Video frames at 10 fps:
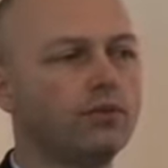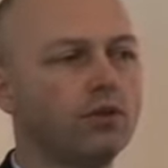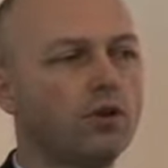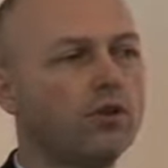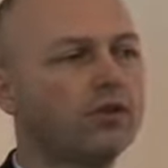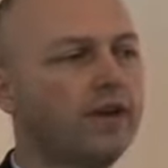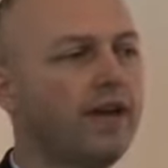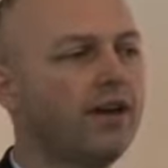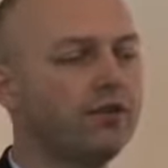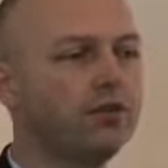we're going to
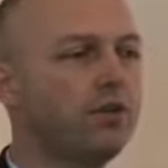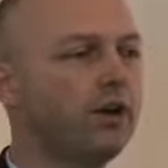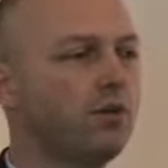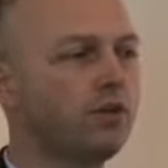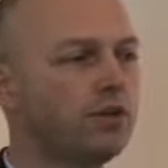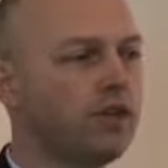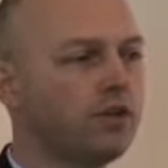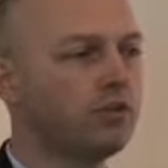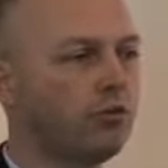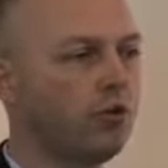have a new hire
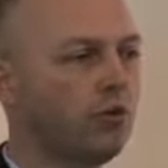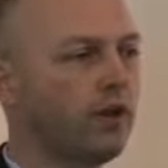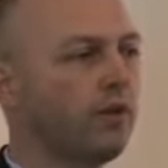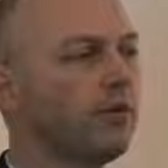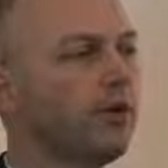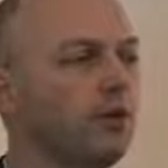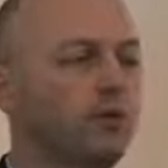orientation program,